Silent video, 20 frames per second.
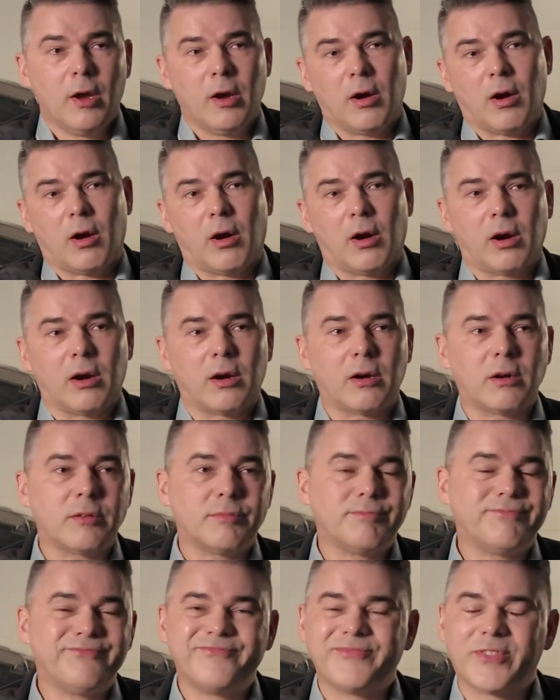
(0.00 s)
are
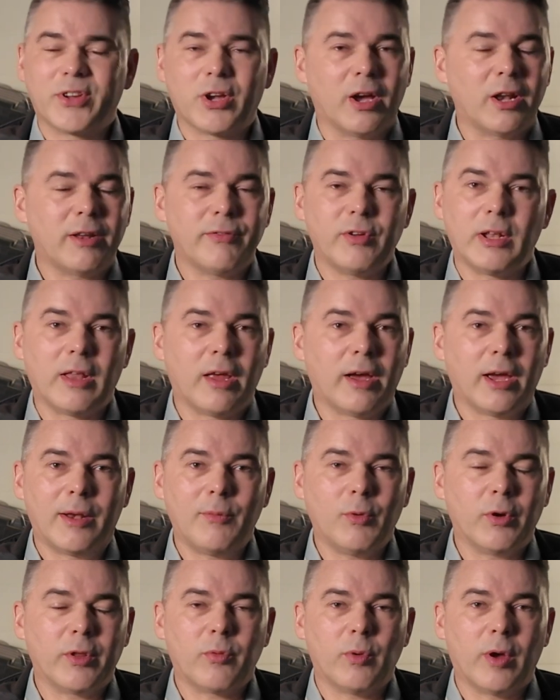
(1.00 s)
kind of in line
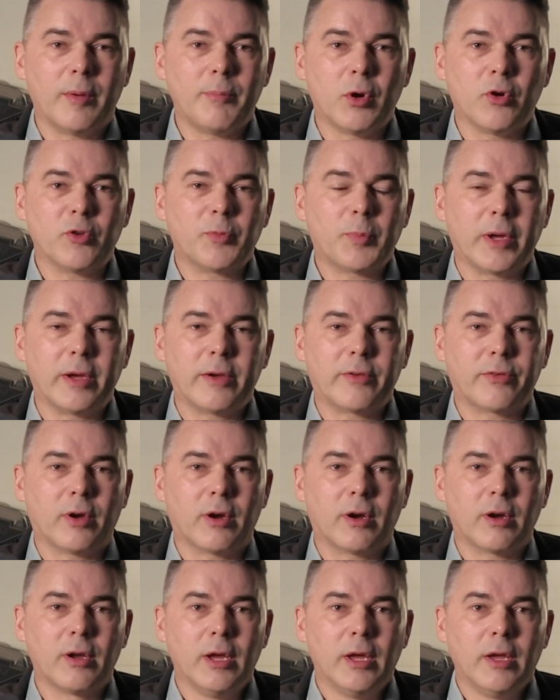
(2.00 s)
with what most bikes
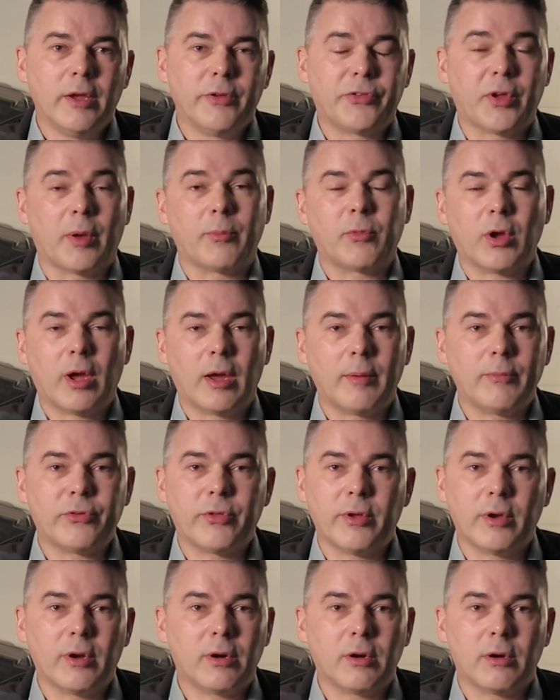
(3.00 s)
are. Sometimes
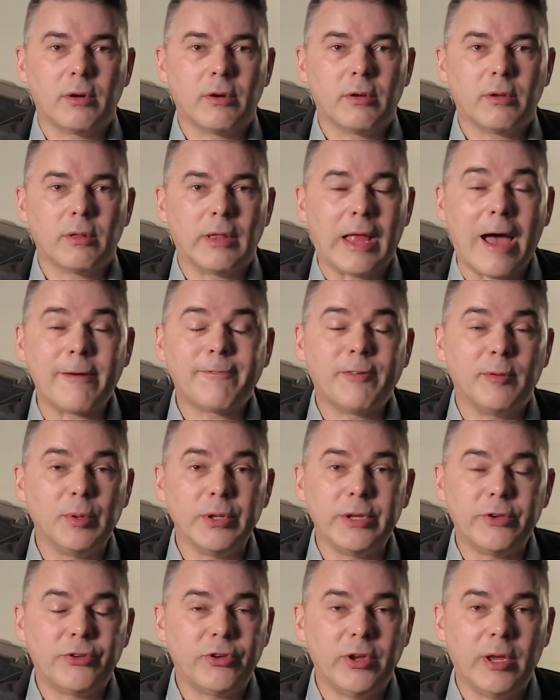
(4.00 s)
they're
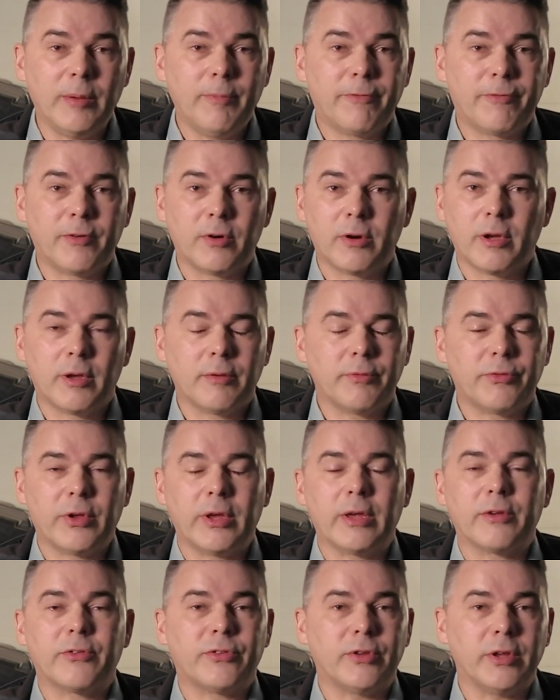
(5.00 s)
laughably cheap for say
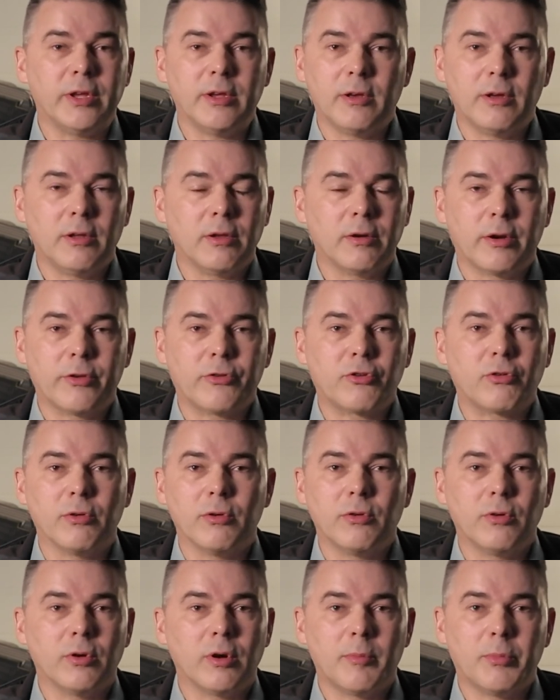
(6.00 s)
a seal or a
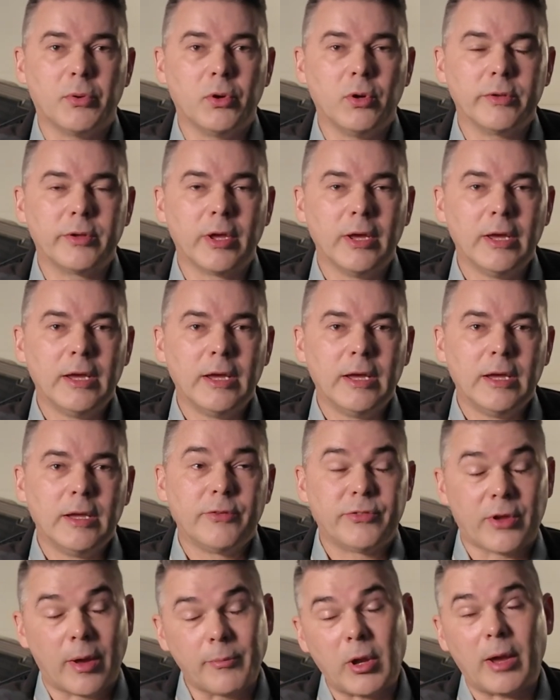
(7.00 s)
screw or a bolt.
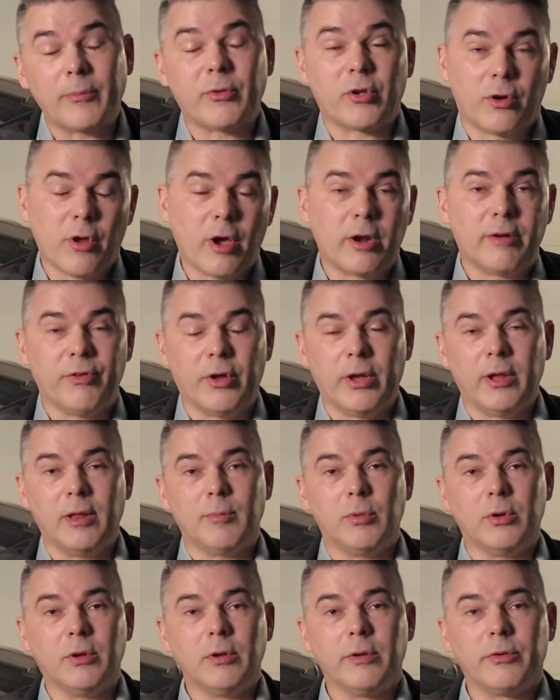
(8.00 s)
Sometimes they're not
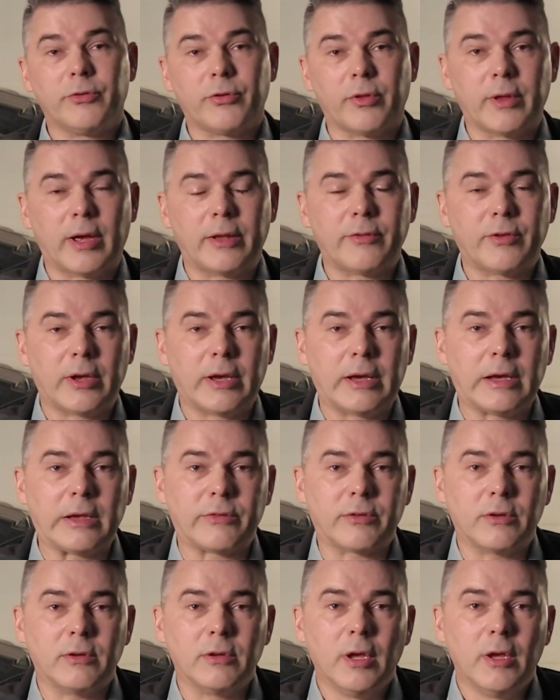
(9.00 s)
available, so that's a
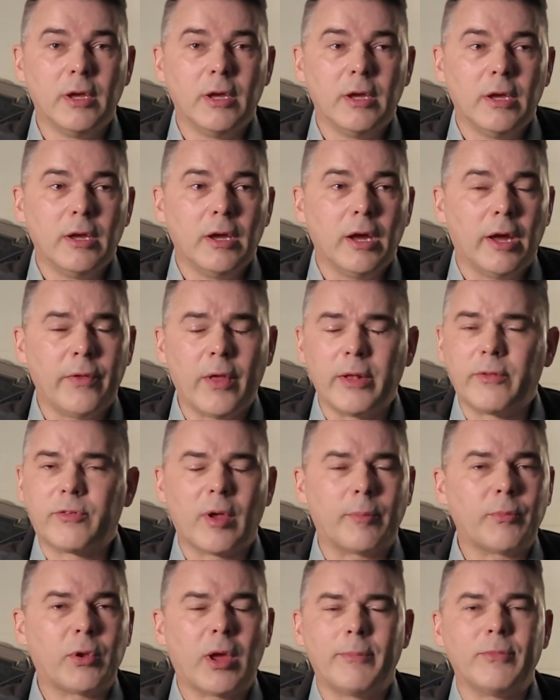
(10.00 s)
hassle. And then
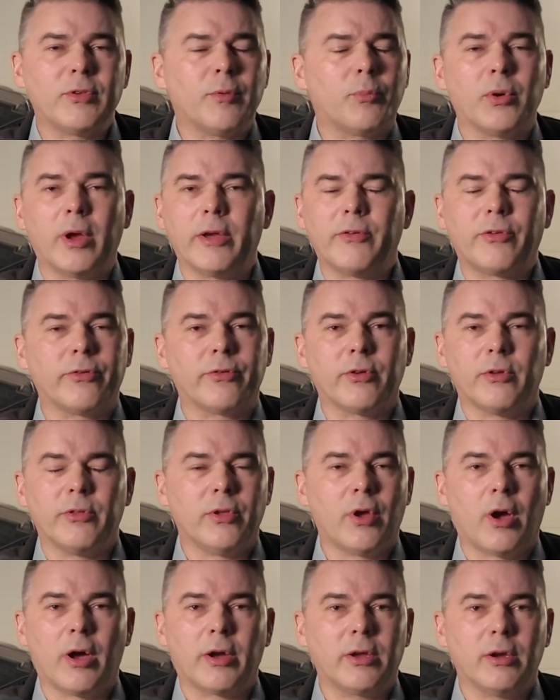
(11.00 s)
sometimes the prices will
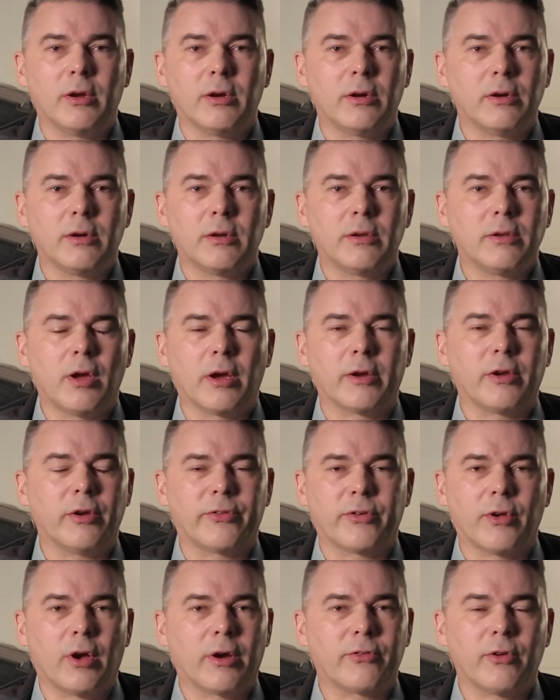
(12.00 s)
knock your
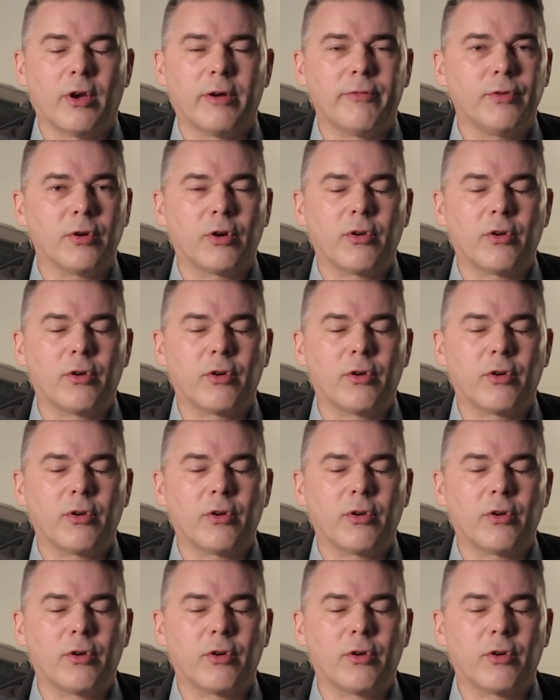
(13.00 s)
socks off. They're